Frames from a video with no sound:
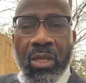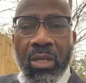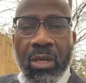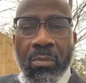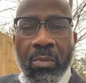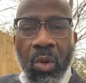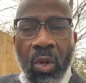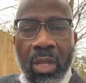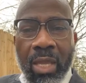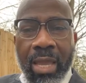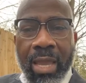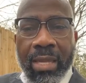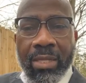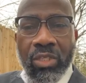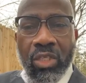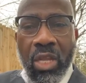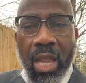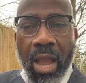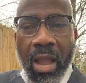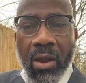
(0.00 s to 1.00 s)
Good morning,
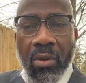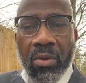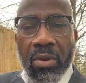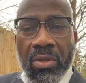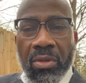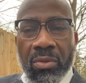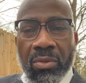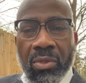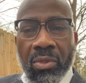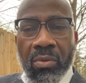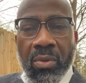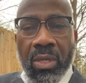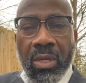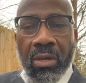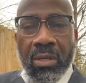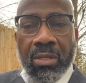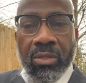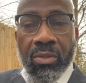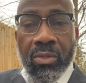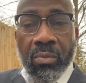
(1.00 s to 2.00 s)
Angie. How are you doing
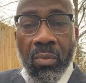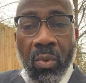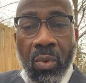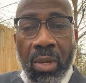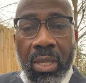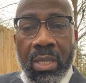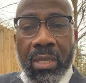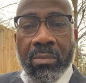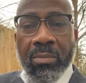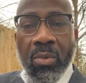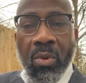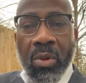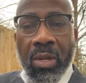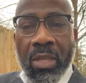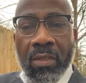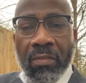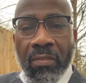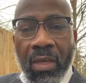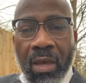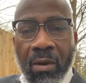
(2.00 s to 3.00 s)
on this morning? Good
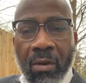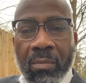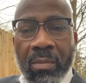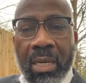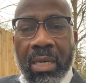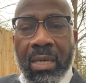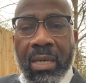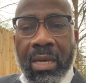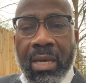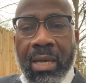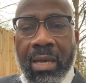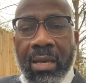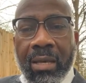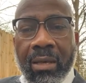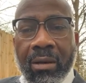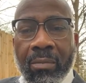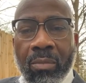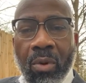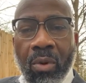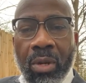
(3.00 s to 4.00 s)
morning, Thelma.
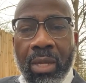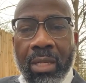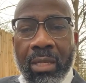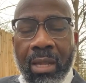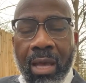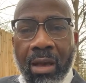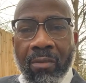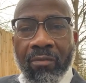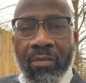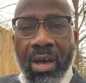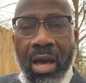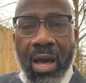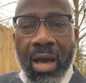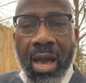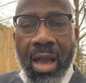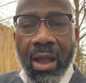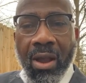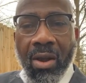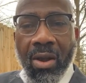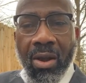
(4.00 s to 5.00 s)
Good morning, Nafa.
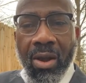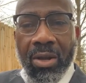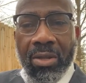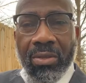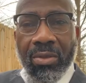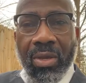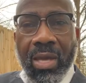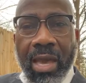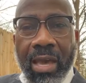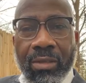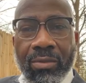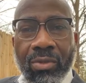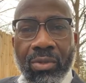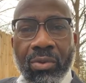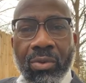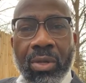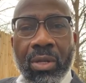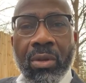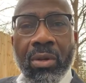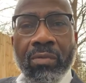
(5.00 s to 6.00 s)
How are you guys
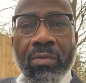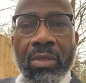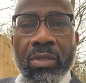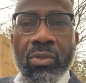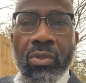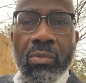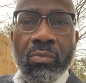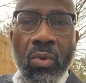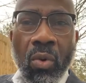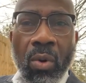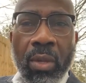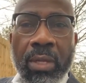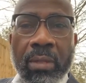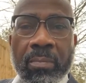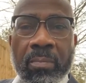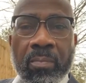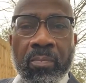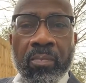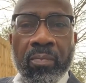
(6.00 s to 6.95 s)
doing on this morning?